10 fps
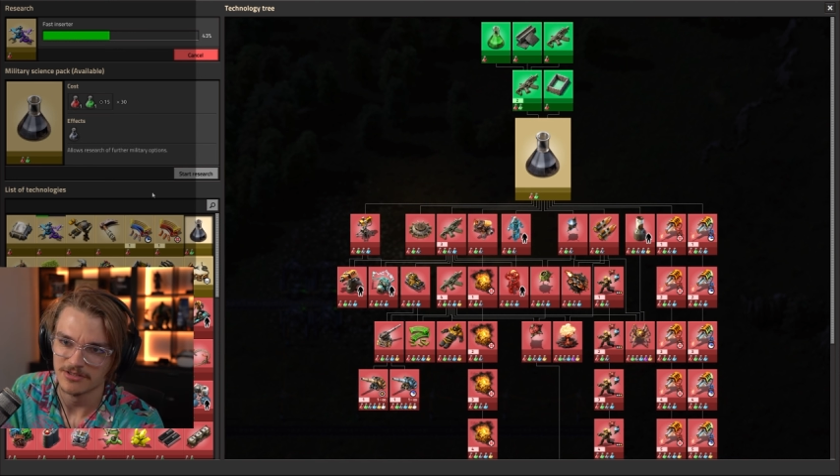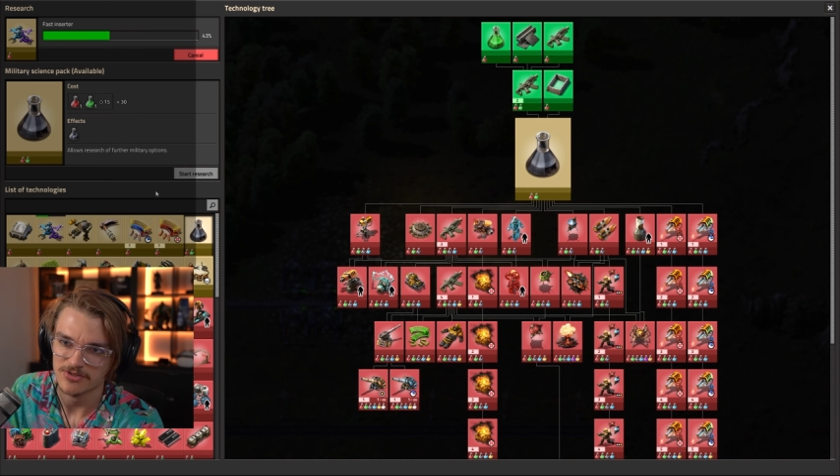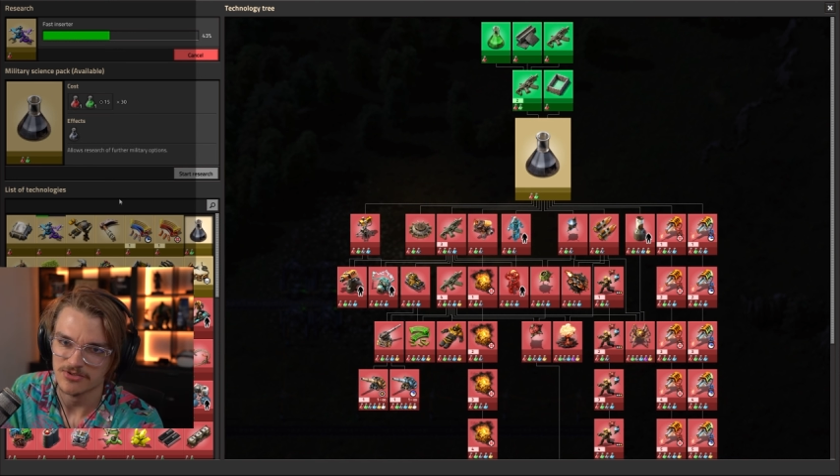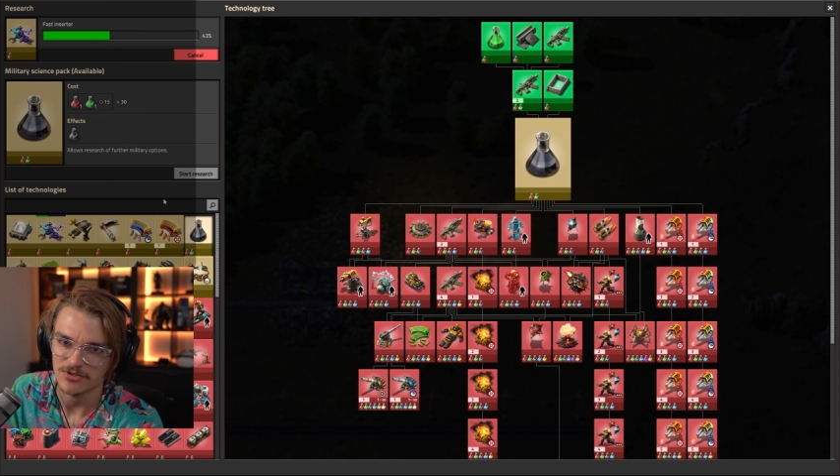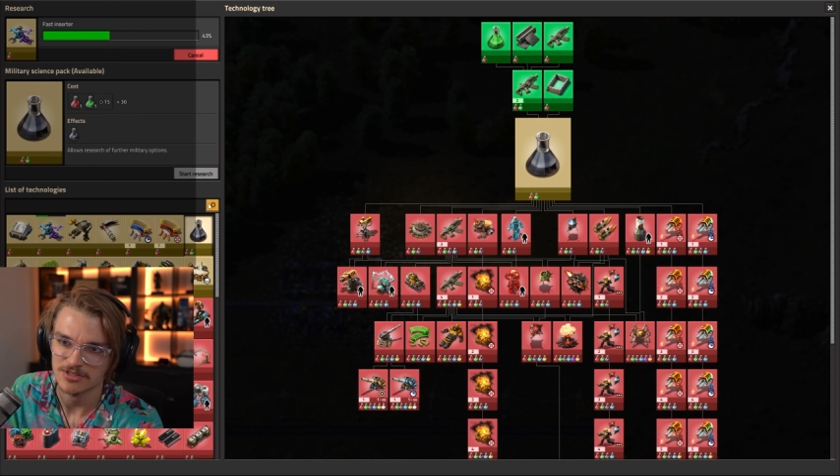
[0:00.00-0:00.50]
you
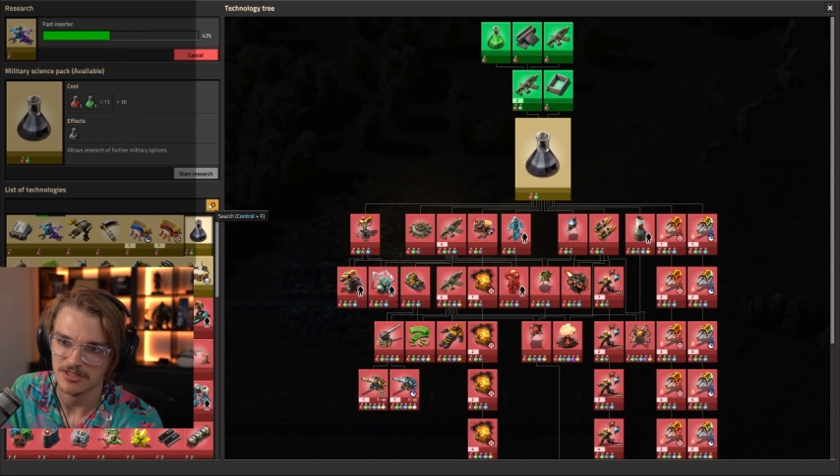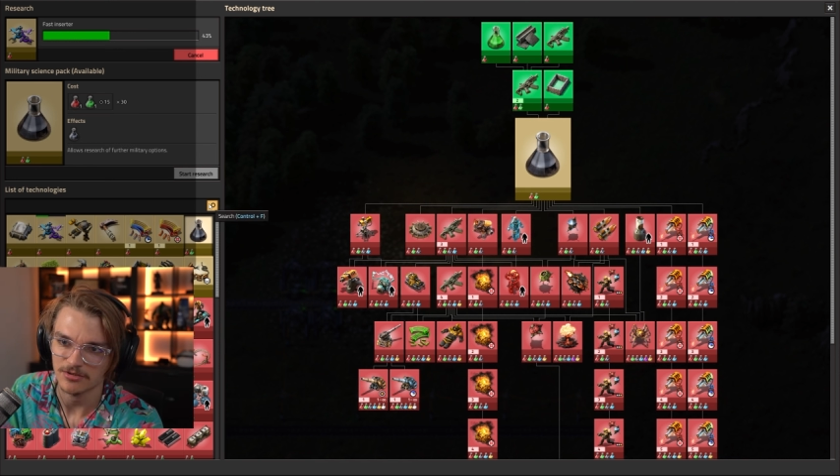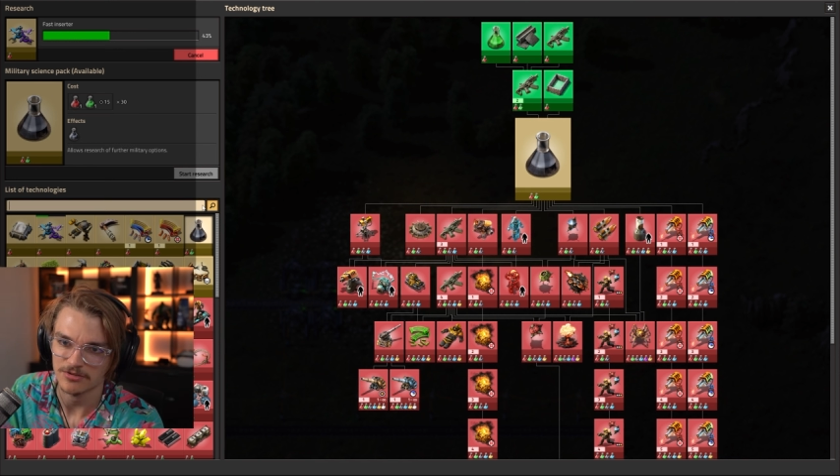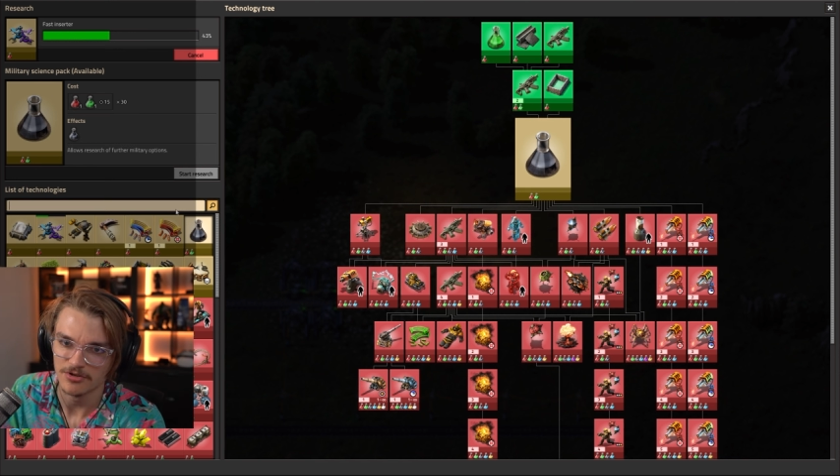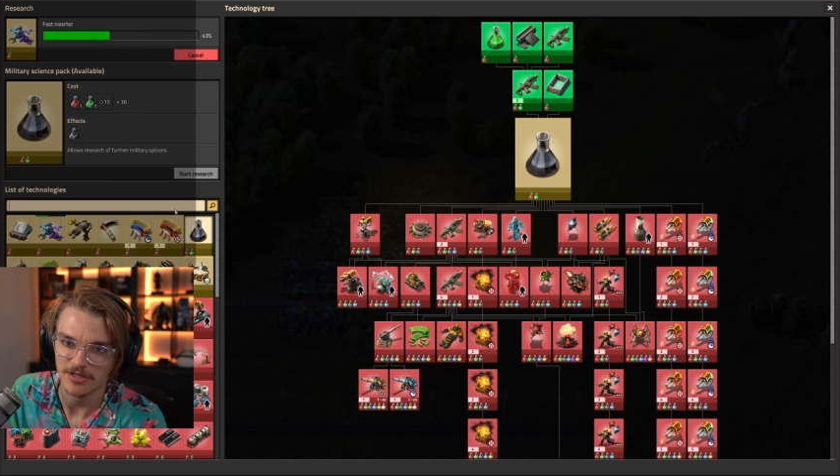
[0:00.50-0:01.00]
could surge
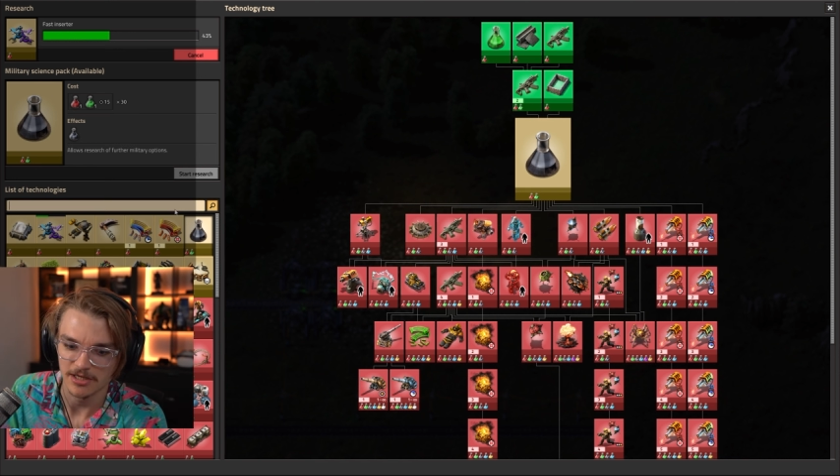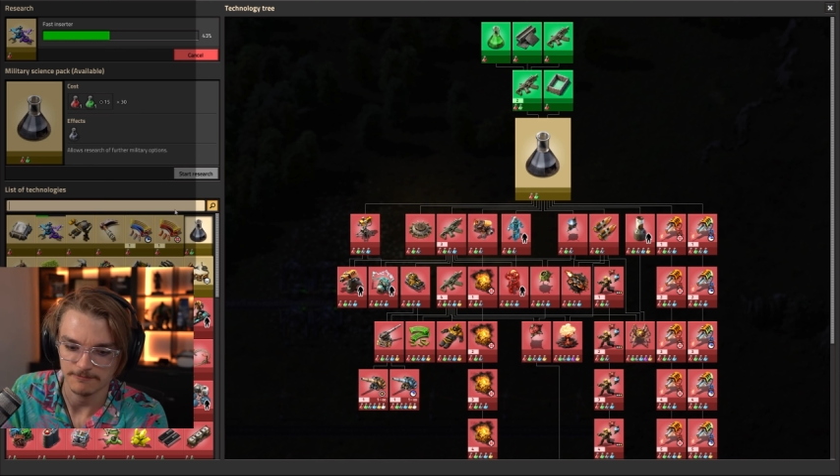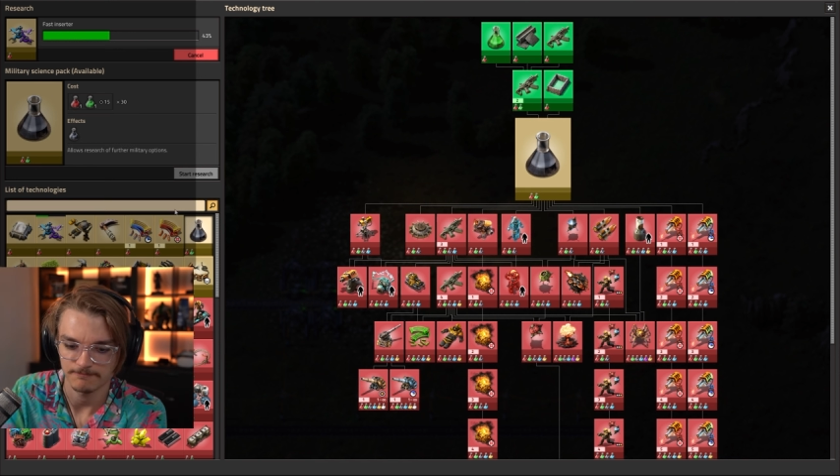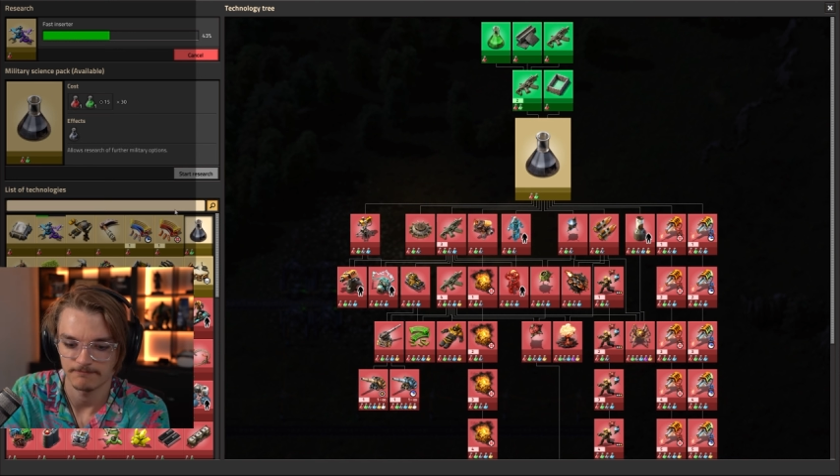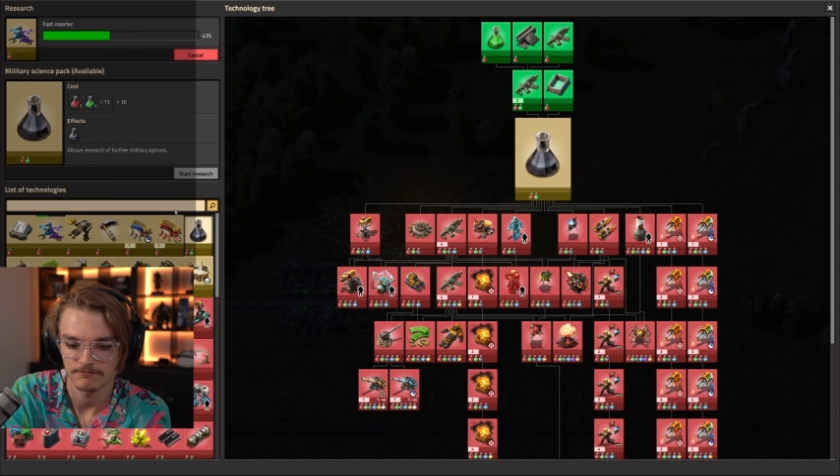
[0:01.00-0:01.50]
technology. Oh, you
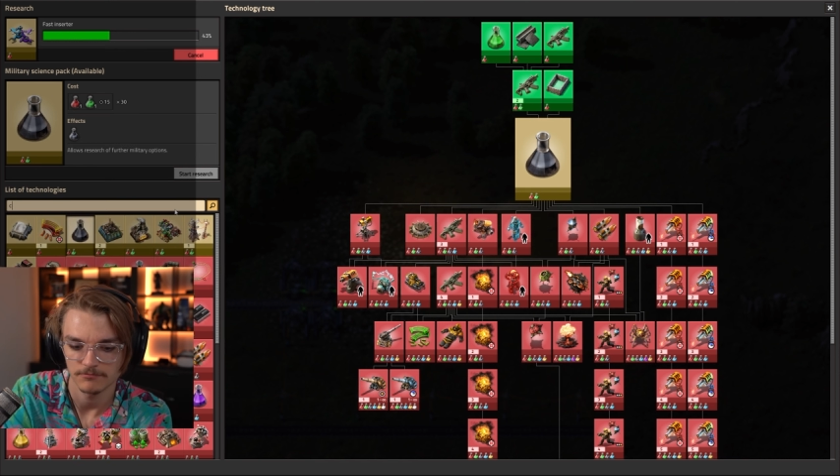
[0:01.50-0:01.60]
can.